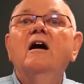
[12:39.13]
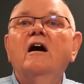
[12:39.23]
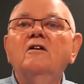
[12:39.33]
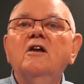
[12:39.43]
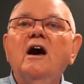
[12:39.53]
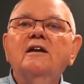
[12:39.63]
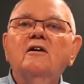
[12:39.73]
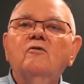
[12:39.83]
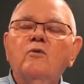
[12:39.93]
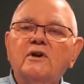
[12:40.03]
a lot
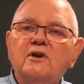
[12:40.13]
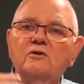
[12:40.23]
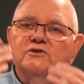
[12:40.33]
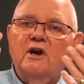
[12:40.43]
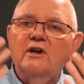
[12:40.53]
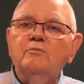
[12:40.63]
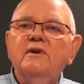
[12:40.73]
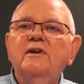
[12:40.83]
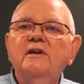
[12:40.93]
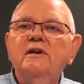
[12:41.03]
of what goes on up
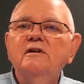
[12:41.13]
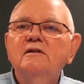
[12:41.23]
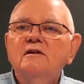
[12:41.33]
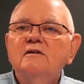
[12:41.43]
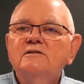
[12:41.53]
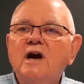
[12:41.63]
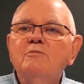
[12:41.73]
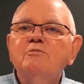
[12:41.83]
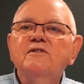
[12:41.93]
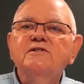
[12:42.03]
in the
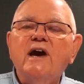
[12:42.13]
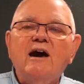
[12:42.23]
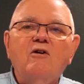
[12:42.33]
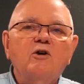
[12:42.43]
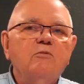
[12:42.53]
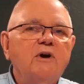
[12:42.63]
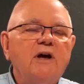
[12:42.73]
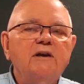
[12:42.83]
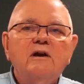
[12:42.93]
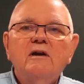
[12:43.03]
top of the tower,
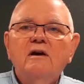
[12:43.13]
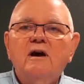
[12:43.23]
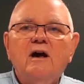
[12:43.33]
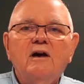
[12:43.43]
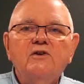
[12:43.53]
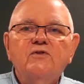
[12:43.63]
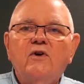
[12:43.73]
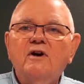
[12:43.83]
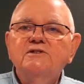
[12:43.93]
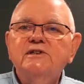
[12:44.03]
but as
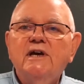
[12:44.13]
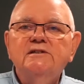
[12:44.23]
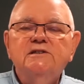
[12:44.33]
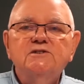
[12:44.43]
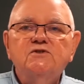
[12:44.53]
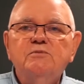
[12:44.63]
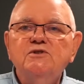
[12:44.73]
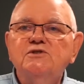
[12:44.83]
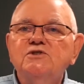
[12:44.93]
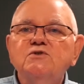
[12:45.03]
far as that
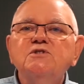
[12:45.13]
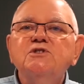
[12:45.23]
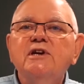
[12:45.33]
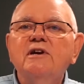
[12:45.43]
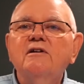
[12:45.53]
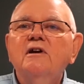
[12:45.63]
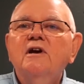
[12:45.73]
distribution switchgear,